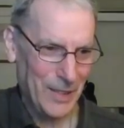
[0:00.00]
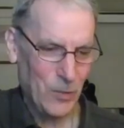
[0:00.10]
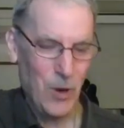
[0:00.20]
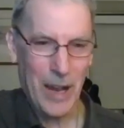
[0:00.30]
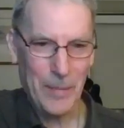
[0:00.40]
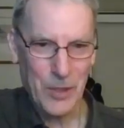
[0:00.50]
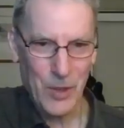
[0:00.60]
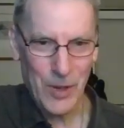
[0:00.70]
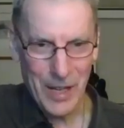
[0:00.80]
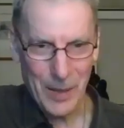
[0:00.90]
crime has
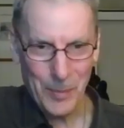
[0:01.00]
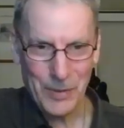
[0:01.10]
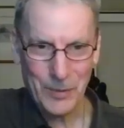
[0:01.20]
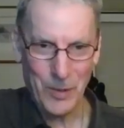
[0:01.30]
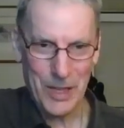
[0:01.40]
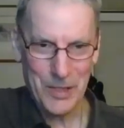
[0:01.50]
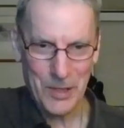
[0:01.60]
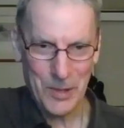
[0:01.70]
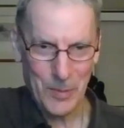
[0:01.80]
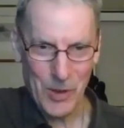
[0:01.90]
gone up,
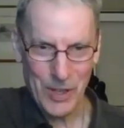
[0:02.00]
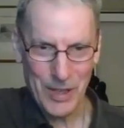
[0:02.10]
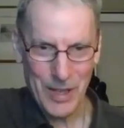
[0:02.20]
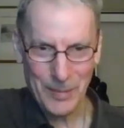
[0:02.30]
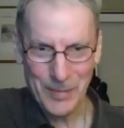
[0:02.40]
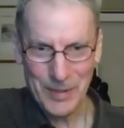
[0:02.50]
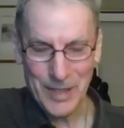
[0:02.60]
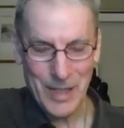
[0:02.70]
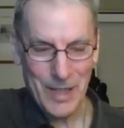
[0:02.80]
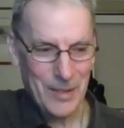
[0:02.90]
racism gone up.
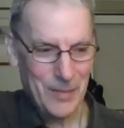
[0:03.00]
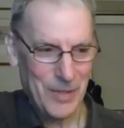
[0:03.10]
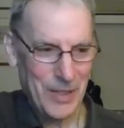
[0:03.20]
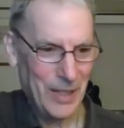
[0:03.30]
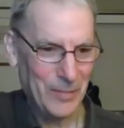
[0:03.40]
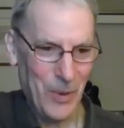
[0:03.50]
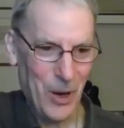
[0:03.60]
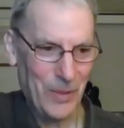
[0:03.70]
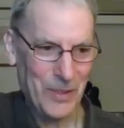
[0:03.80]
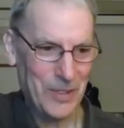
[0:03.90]

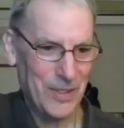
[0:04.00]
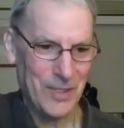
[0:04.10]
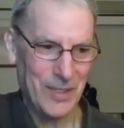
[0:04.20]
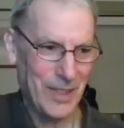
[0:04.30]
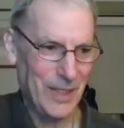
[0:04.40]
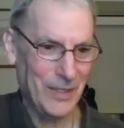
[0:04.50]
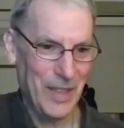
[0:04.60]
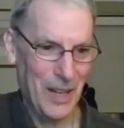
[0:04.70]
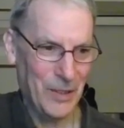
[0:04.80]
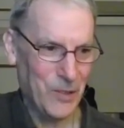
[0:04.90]
Part of it's,
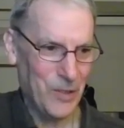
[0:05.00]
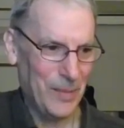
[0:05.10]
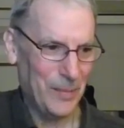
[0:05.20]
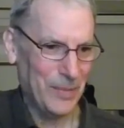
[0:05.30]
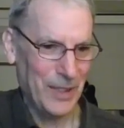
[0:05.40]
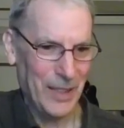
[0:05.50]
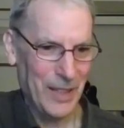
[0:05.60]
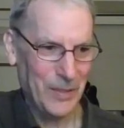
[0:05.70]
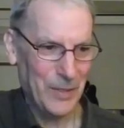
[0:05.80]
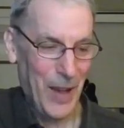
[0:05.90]
Donald Trump,
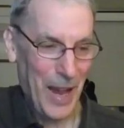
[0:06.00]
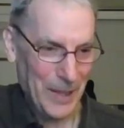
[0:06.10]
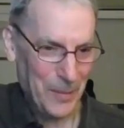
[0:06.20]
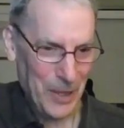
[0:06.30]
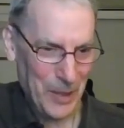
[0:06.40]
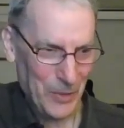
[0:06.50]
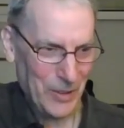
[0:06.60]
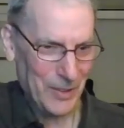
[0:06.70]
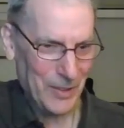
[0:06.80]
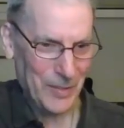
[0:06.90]
dividing
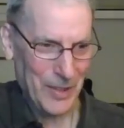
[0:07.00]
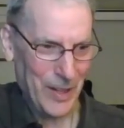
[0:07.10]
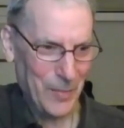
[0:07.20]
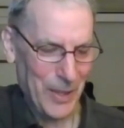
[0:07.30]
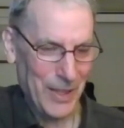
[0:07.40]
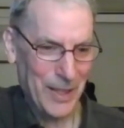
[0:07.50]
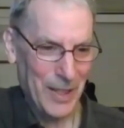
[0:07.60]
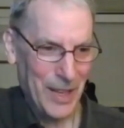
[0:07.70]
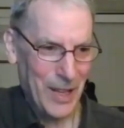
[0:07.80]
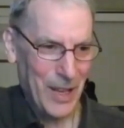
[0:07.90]
people, but
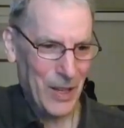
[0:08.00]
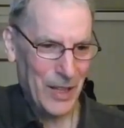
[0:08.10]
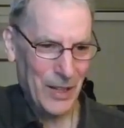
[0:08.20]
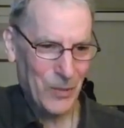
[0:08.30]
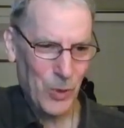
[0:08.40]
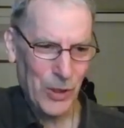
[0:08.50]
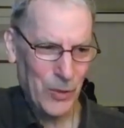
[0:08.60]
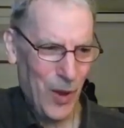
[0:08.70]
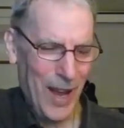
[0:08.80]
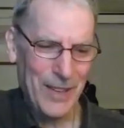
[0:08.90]

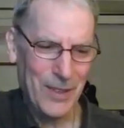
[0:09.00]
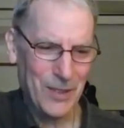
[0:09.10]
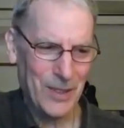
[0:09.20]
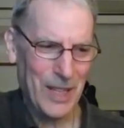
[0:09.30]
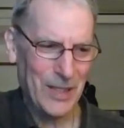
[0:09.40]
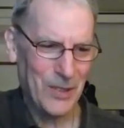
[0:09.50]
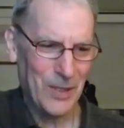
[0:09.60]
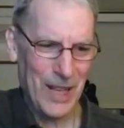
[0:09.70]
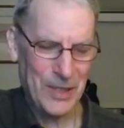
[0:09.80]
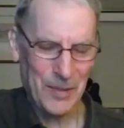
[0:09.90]
worldwide, there's
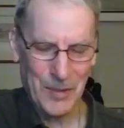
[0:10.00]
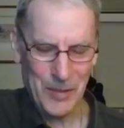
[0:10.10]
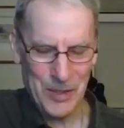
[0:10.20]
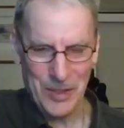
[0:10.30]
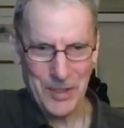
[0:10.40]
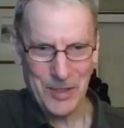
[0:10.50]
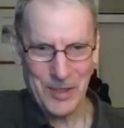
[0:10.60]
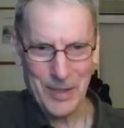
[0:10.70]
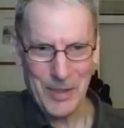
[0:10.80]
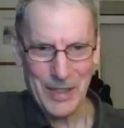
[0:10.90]
lots of divisions.
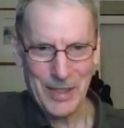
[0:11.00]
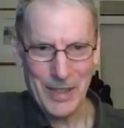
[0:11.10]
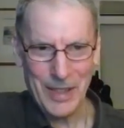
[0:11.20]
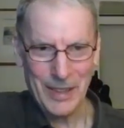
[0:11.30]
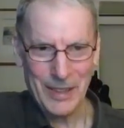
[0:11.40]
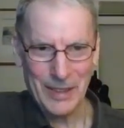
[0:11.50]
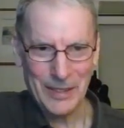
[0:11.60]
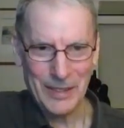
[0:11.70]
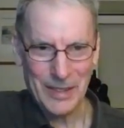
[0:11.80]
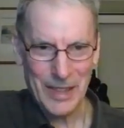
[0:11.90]
I mean,
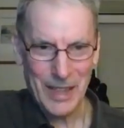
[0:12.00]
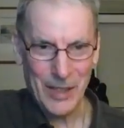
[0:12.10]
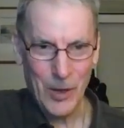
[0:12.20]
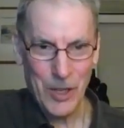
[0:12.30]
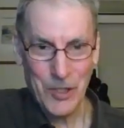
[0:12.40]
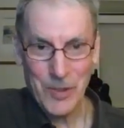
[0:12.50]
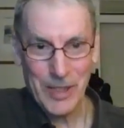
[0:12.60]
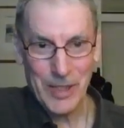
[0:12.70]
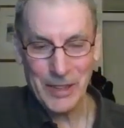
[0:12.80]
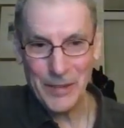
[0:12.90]
in
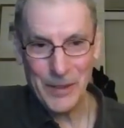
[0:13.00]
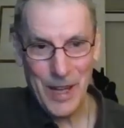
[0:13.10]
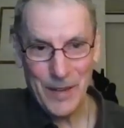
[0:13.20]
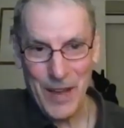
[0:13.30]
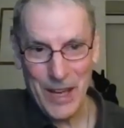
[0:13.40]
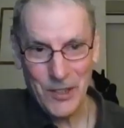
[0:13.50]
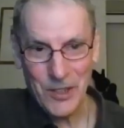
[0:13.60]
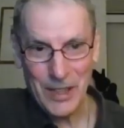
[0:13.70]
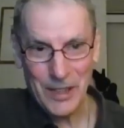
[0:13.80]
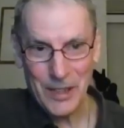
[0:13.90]
Austria, if you're not
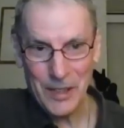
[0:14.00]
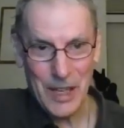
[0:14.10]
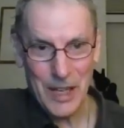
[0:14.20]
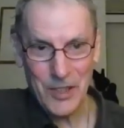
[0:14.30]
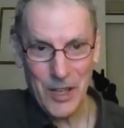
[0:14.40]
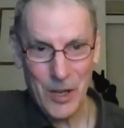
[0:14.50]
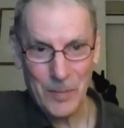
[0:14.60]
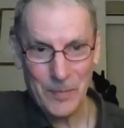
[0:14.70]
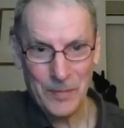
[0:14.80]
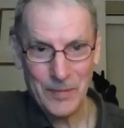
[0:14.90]
vaccinated, you got to stay home.